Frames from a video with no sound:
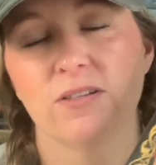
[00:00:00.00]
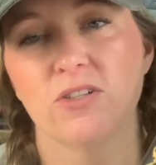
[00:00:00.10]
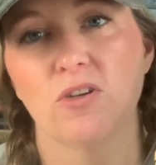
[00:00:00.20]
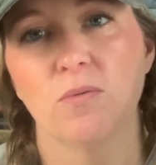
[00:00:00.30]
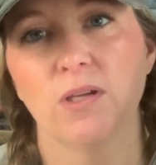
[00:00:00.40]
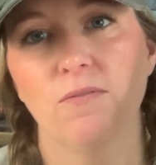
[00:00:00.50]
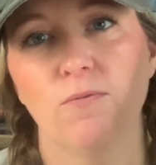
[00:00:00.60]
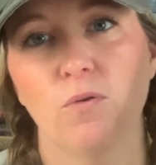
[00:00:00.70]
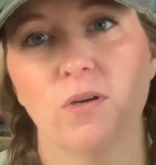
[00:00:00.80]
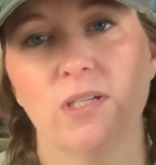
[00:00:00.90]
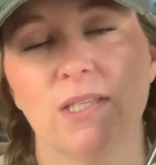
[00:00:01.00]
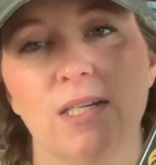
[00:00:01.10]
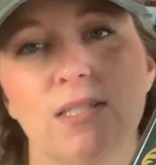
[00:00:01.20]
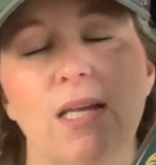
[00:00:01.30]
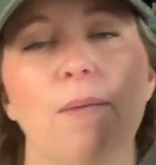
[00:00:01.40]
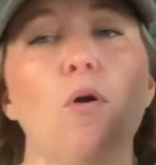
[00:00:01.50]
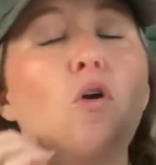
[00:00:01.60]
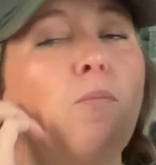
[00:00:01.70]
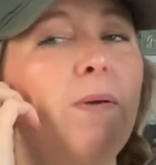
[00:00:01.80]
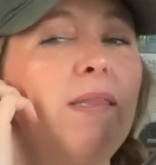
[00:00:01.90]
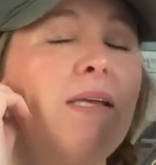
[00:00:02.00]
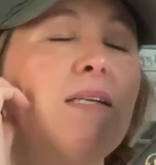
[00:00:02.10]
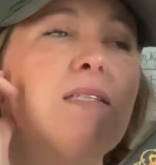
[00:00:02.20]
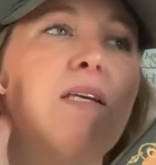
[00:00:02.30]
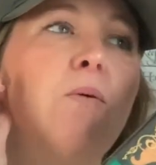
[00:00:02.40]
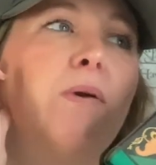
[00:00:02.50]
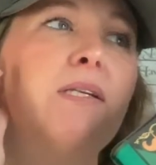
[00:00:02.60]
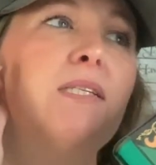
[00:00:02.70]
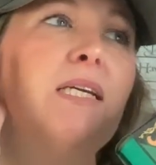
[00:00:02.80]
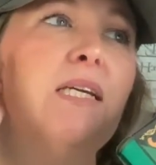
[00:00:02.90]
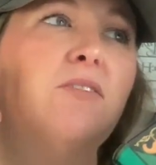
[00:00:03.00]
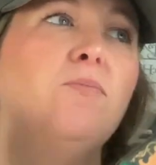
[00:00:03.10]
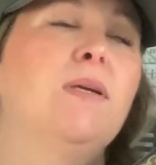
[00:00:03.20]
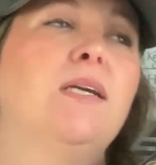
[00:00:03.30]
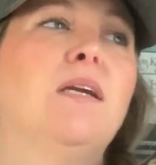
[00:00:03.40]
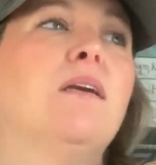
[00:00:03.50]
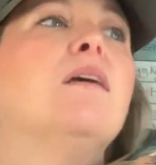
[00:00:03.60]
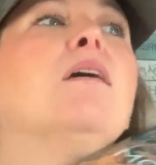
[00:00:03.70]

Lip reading: So I'm looking forward to this. I'm hoping that it's going to give me